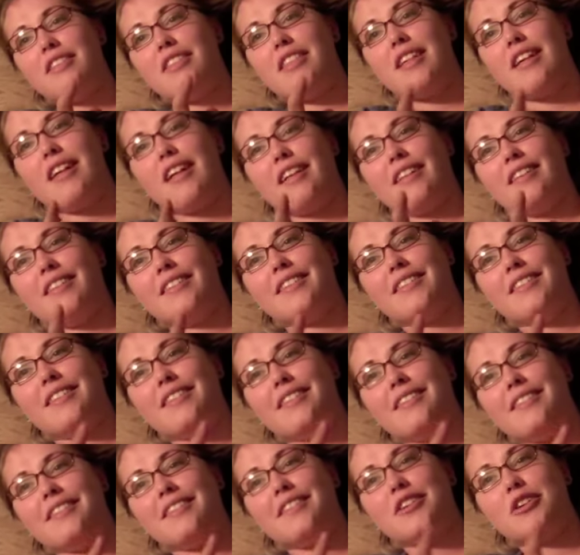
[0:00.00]
that
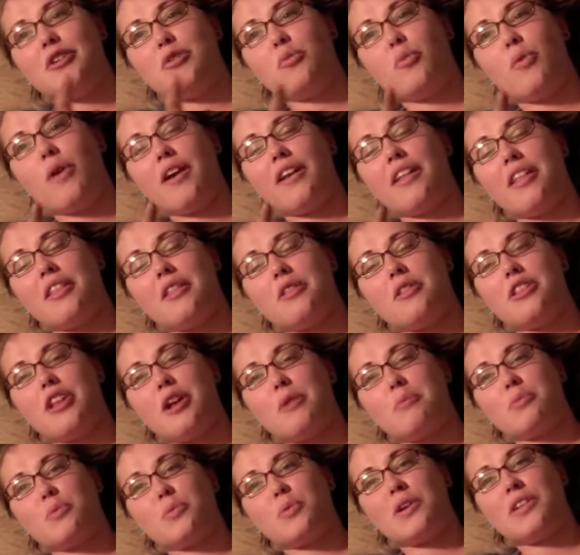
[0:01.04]
one of the
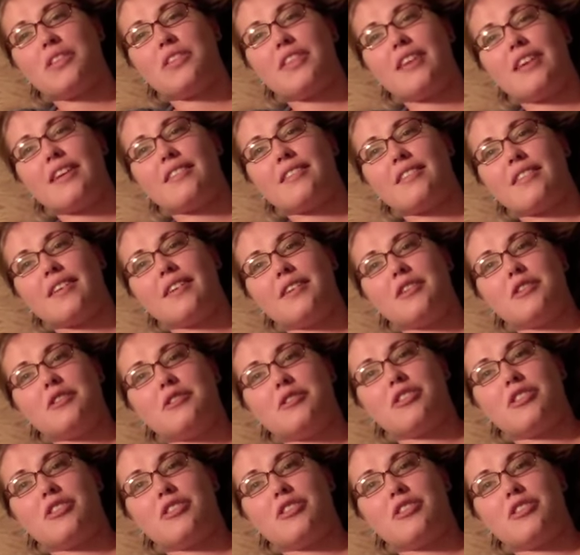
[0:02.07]
number one things that